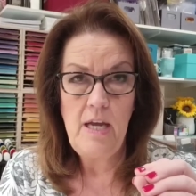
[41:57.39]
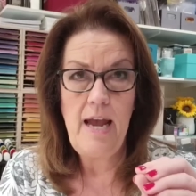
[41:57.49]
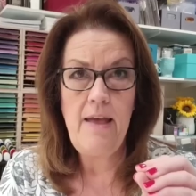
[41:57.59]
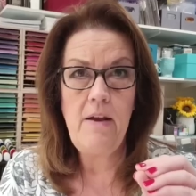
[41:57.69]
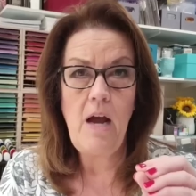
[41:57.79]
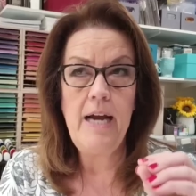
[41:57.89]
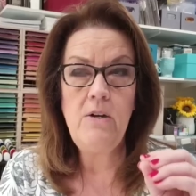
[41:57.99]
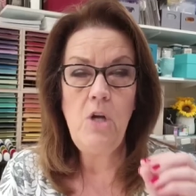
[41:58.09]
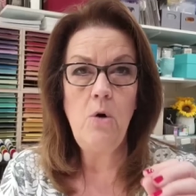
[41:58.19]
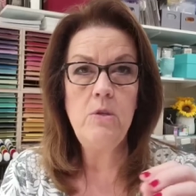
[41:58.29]
And I
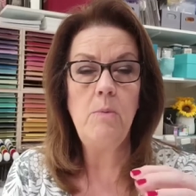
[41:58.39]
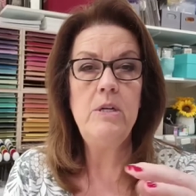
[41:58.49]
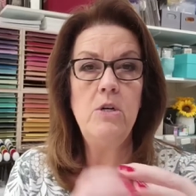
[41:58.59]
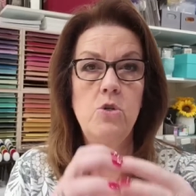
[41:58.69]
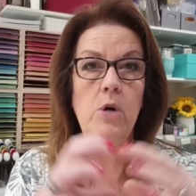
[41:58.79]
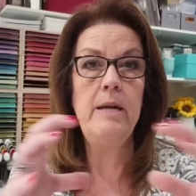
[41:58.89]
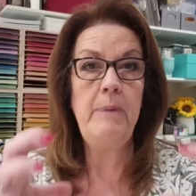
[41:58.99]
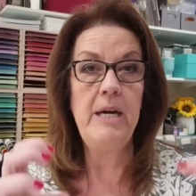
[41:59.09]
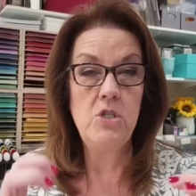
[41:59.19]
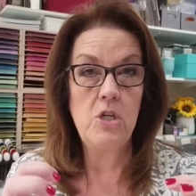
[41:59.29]
know that when you're trying to
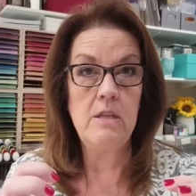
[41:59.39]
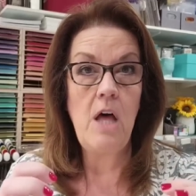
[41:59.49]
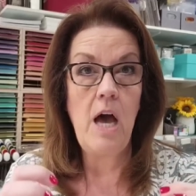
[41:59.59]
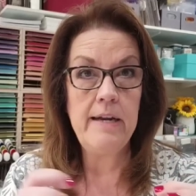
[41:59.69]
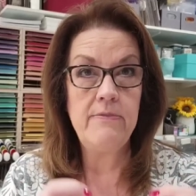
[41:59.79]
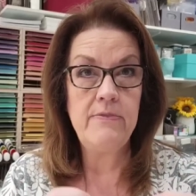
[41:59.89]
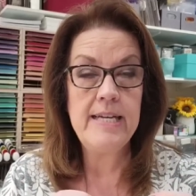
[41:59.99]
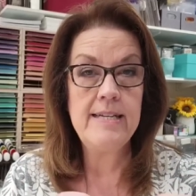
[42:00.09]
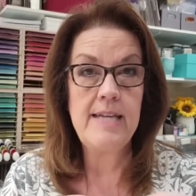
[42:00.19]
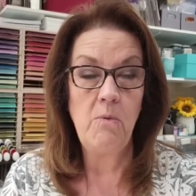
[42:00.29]
punch a lot of
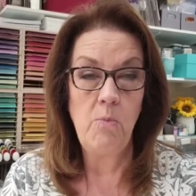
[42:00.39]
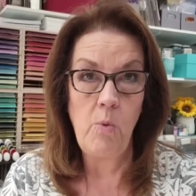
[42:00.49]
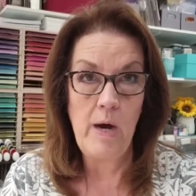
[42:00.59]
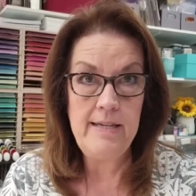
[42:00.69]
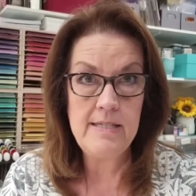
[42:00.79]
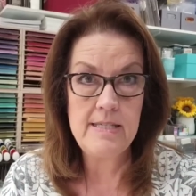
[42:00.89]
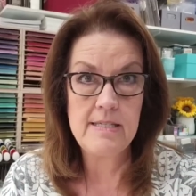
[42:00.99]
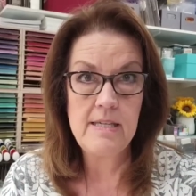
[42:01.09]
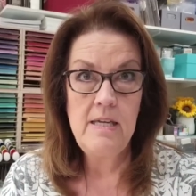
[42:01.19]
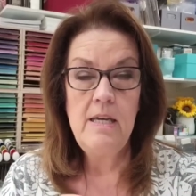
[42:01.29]
things at once,